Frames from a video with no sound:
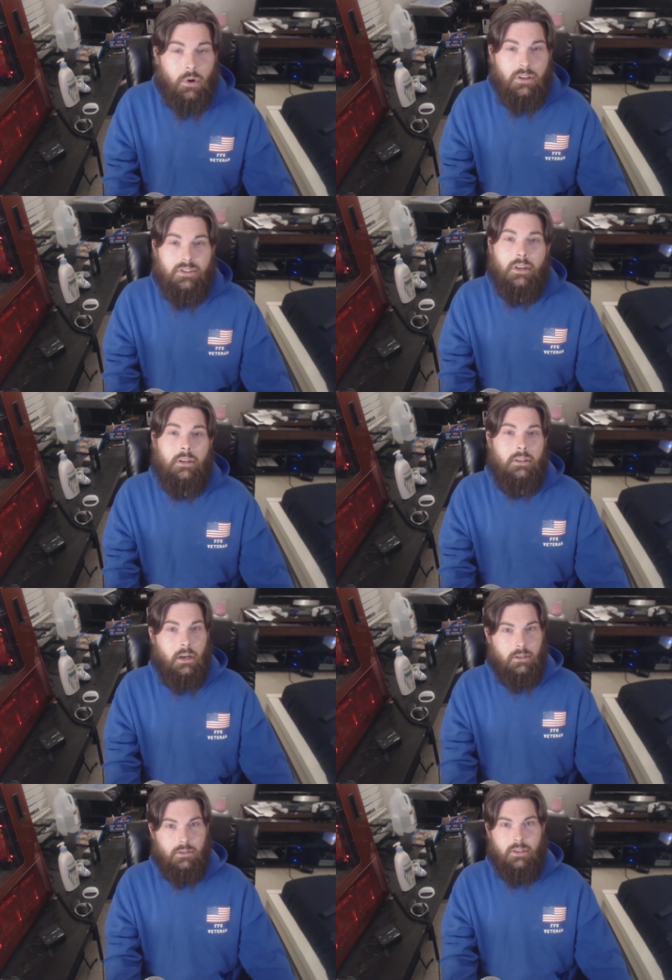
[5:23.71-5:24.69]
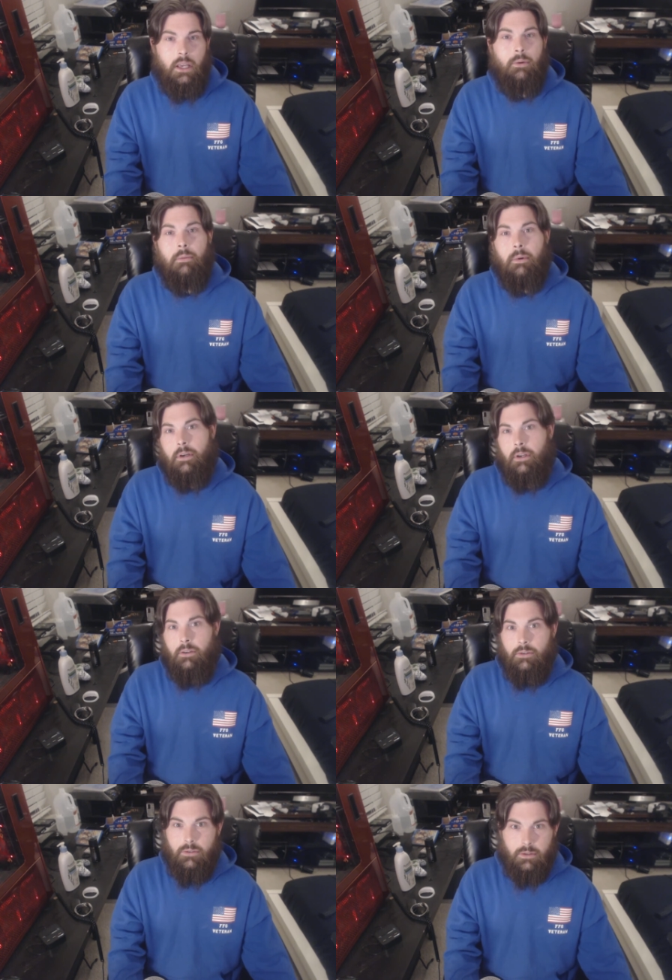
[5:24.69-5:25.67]
a warning sign to doctors, hey, we better
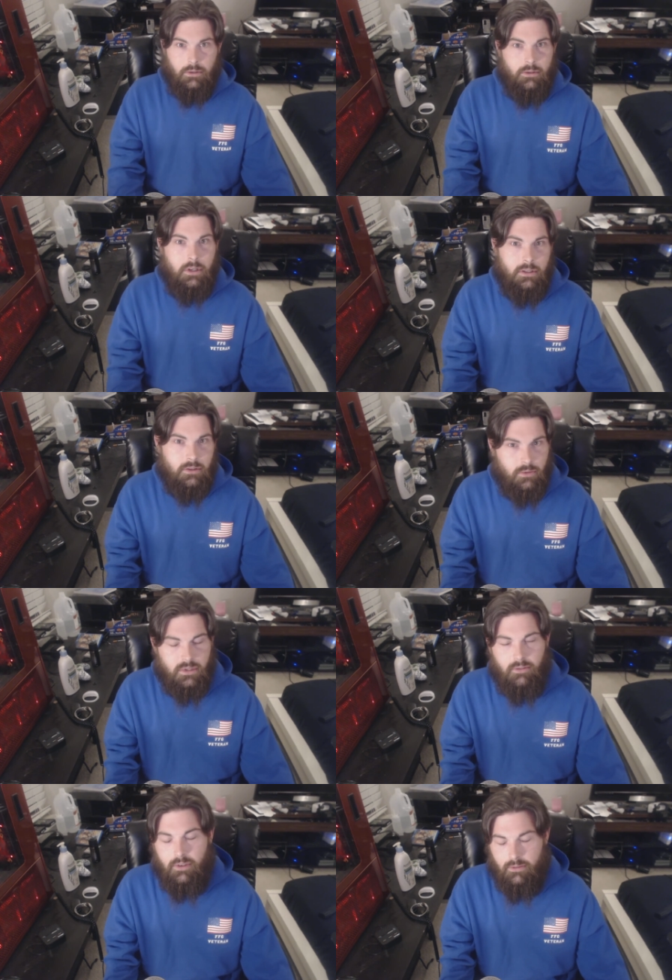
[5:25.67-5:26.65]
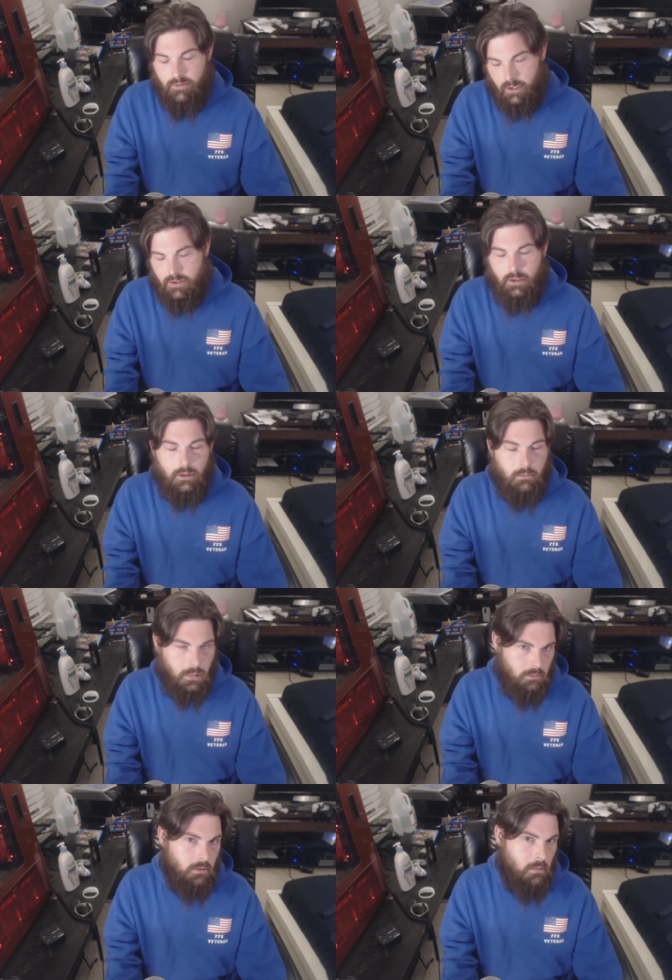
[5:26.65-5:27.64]
not do surgery because of risk of infection and
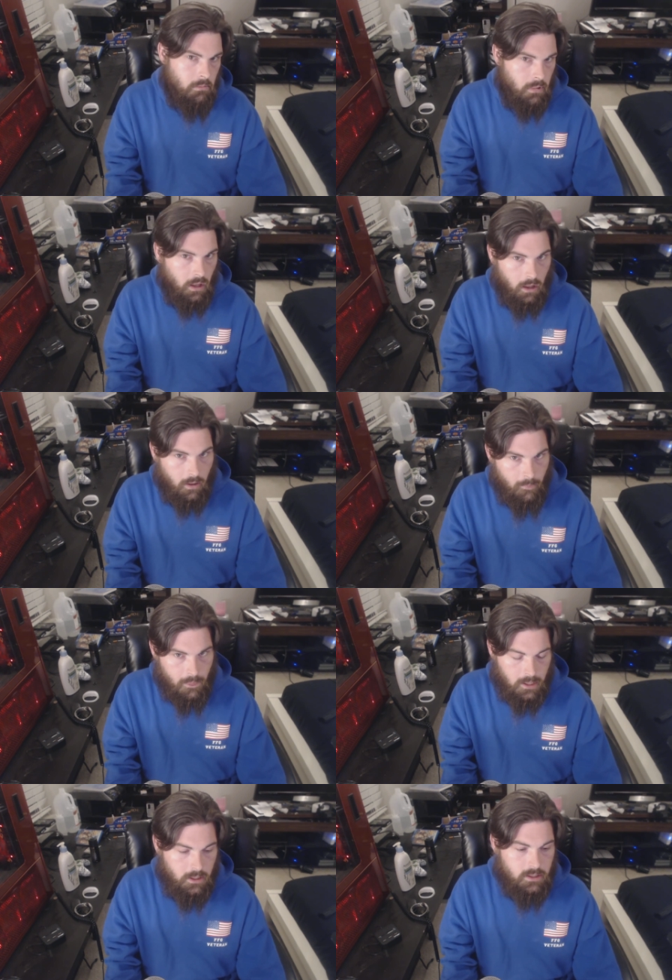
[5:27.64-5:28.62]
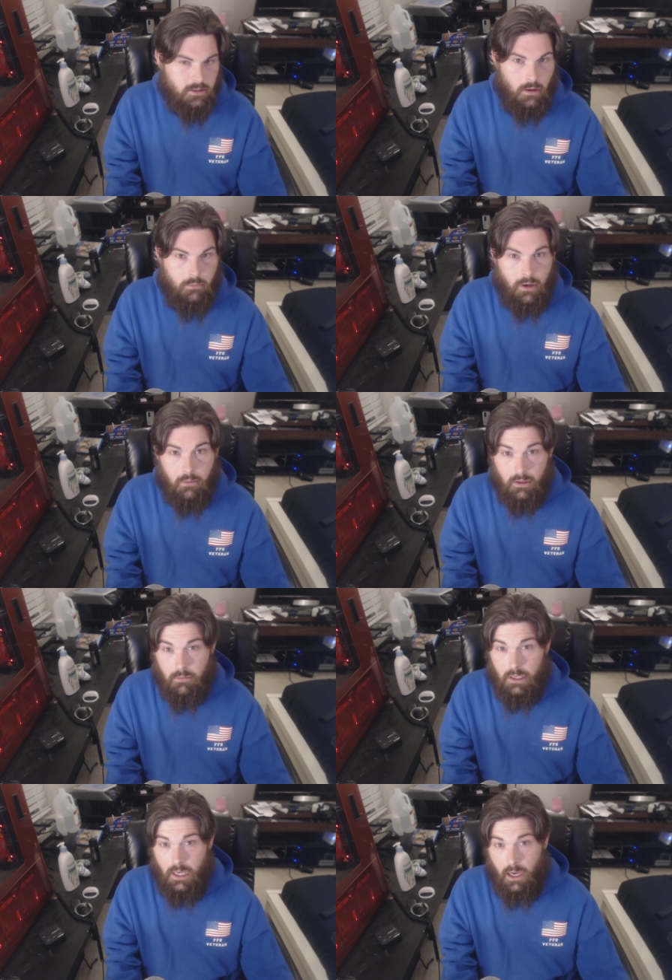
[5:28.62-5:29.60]
blah, blah, blah, blah. So I'm probably
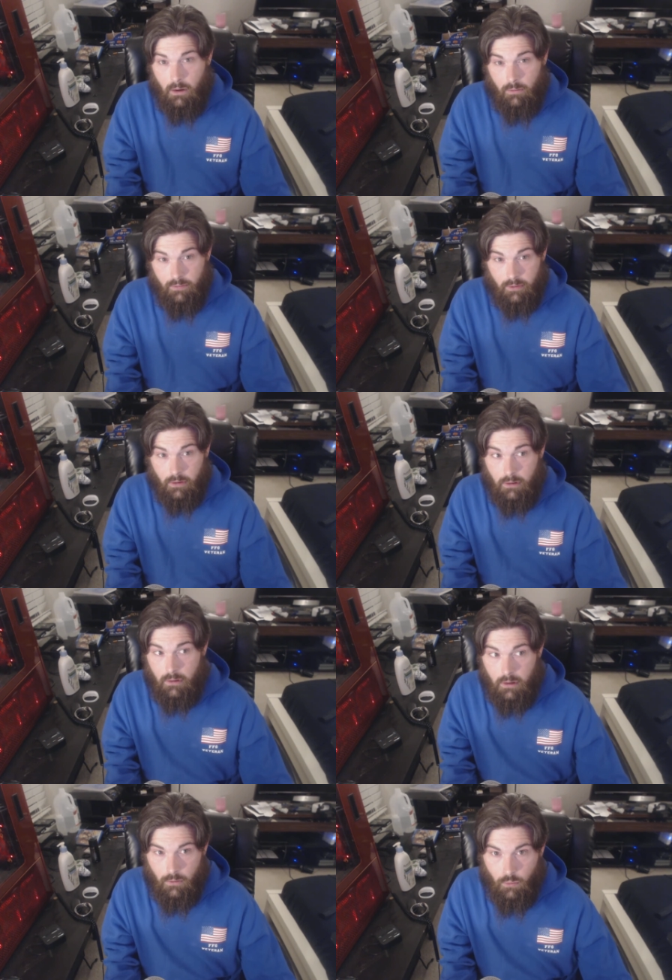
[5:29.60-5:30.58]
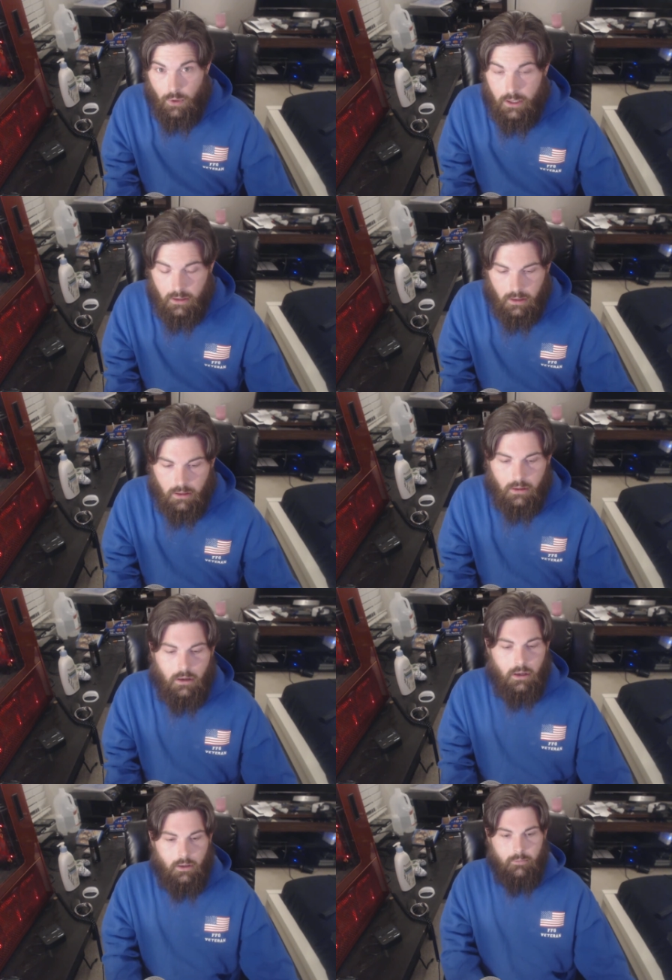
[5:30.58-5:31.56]
going to be out for a week,
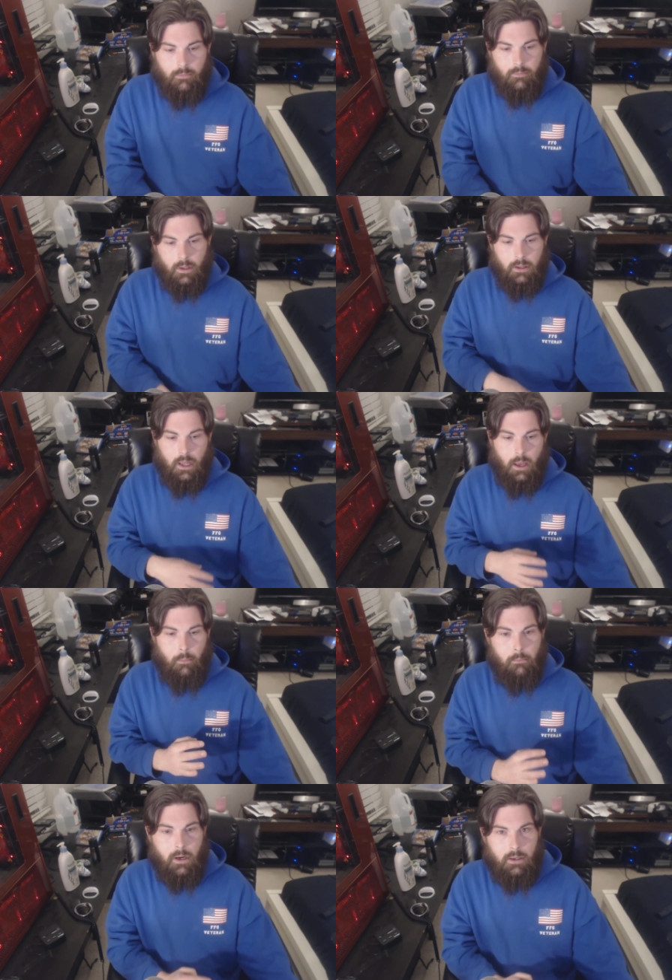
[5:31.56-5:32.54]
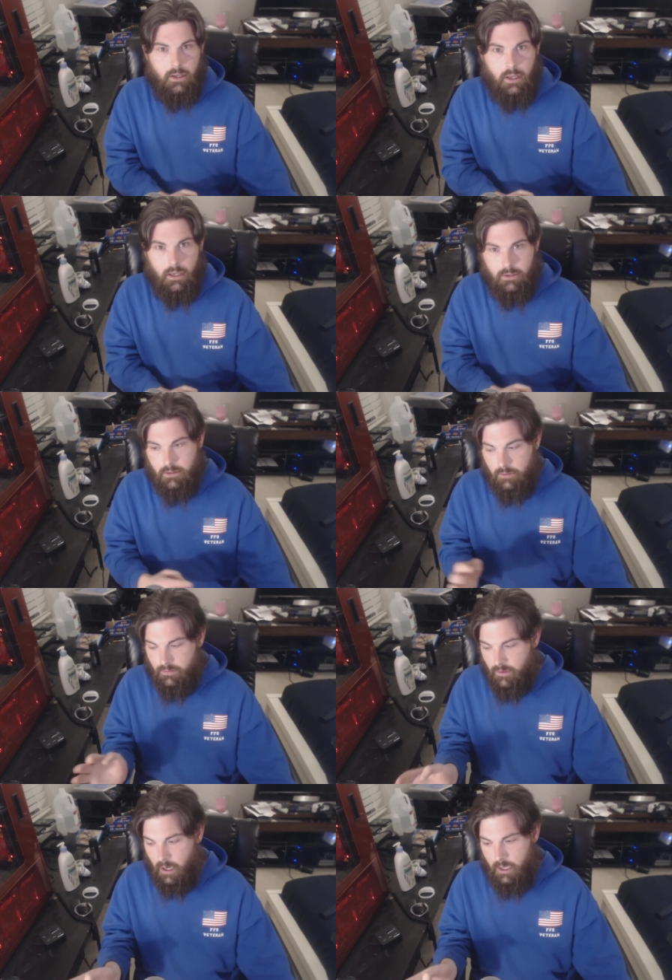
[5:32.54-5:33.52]
um, that Monday till
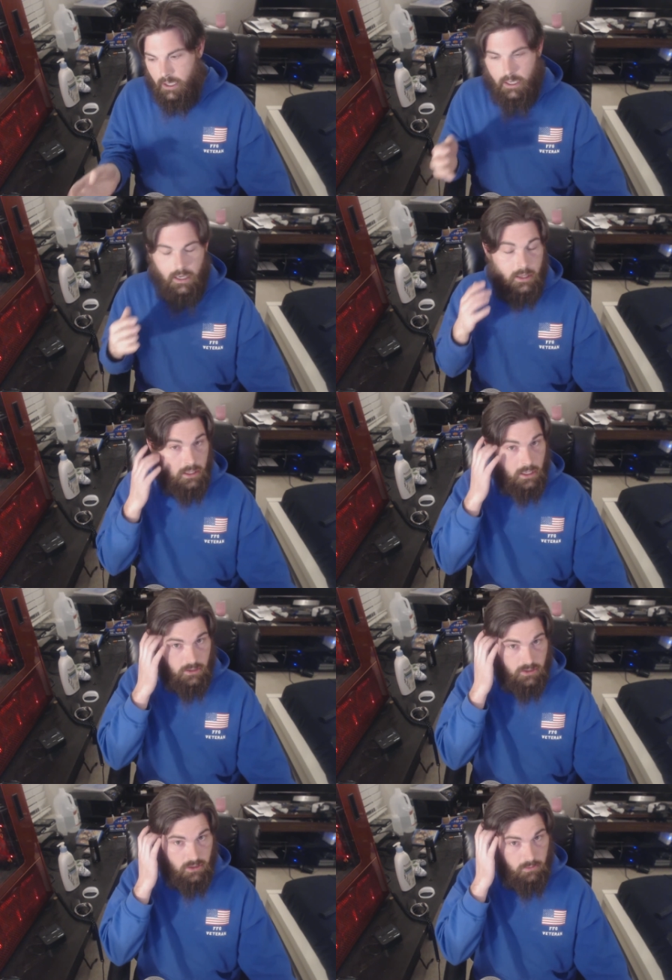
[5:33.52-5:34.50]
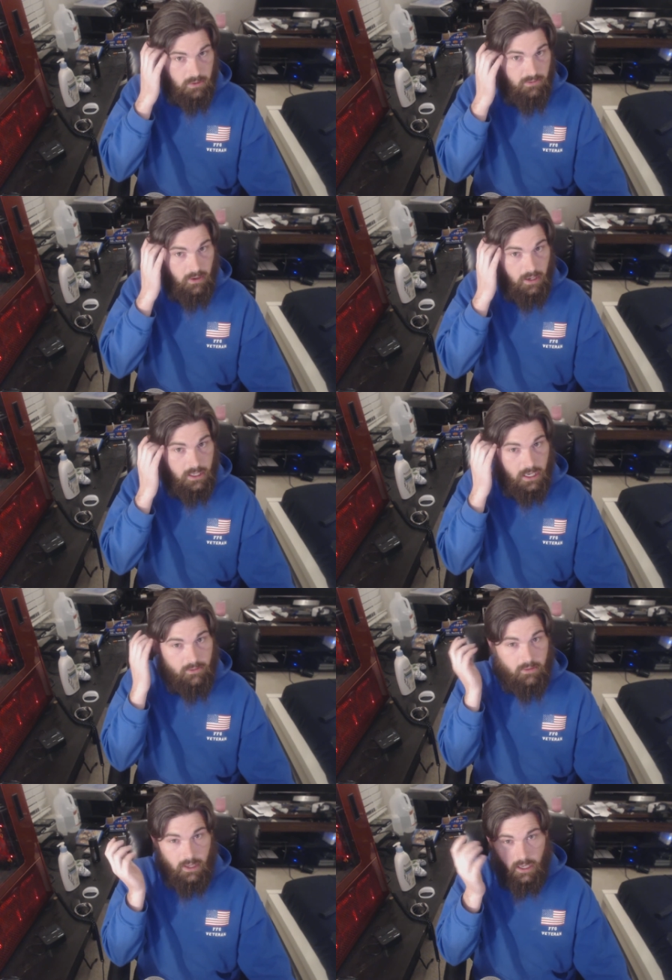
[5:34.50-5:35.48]
Friday, and then I should be fine
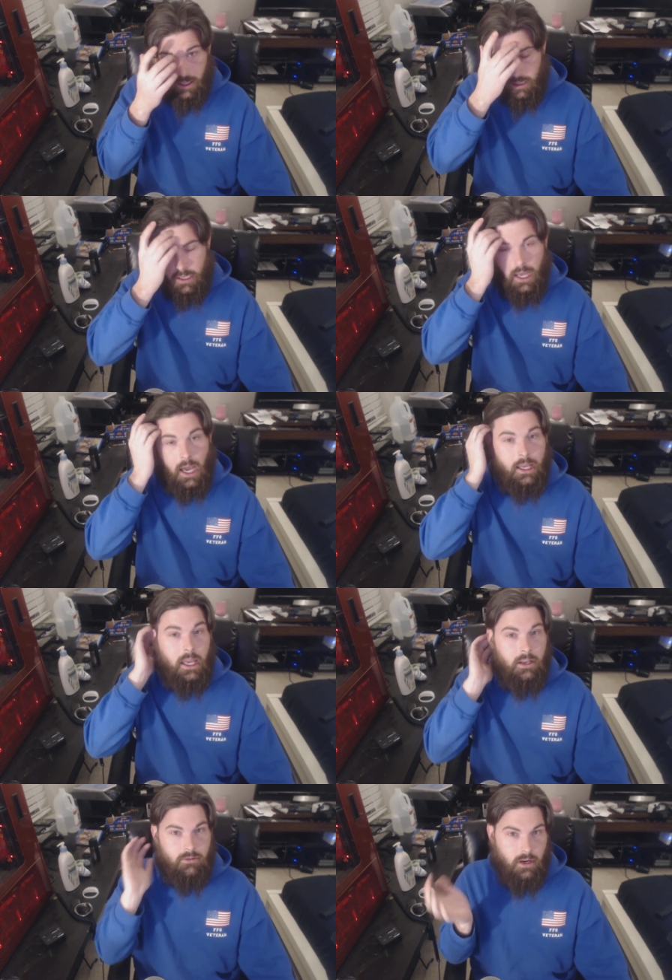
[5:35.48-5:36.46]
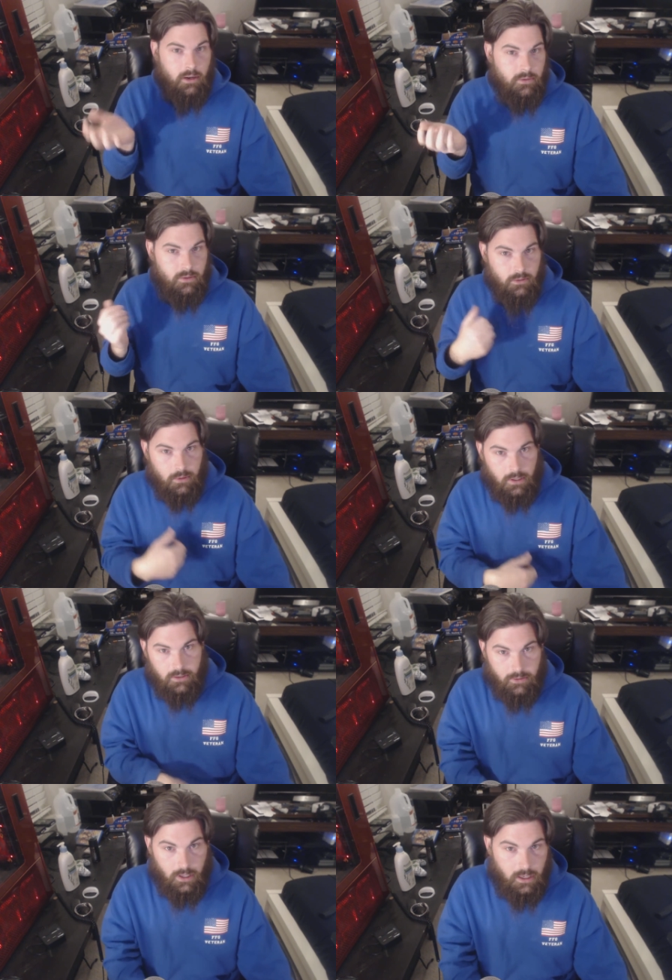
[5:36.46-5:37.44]
after that. I can't drive for two
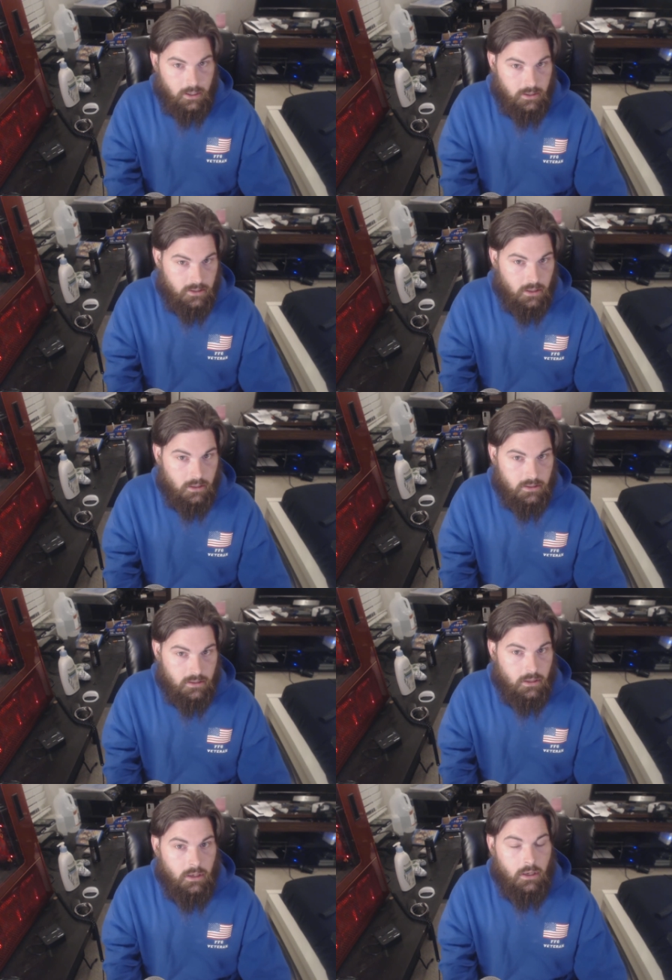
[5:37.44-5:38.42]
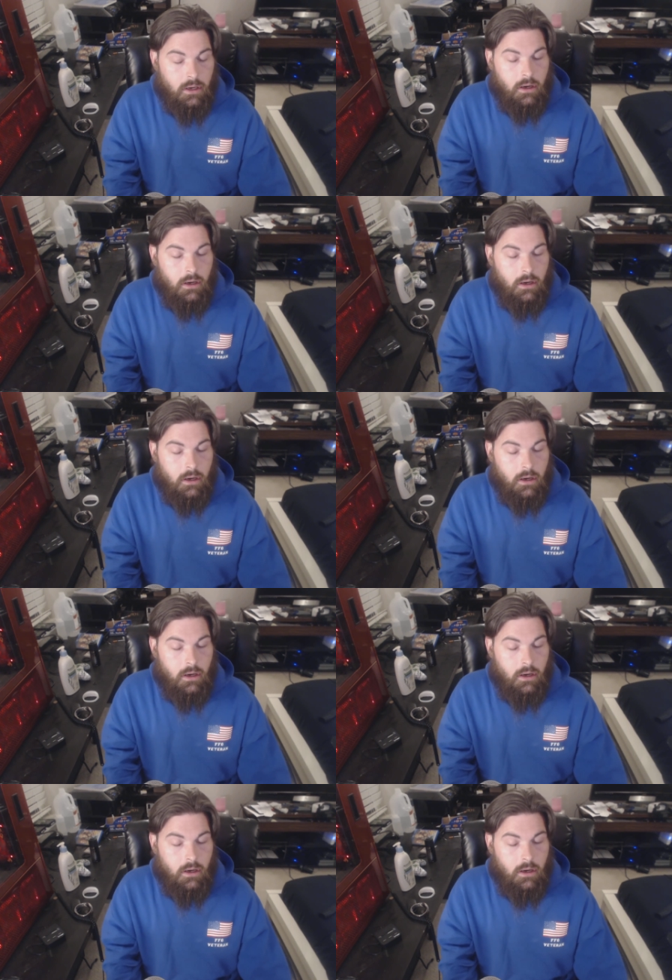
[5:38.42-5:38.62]
weeks, so that kind of sucks.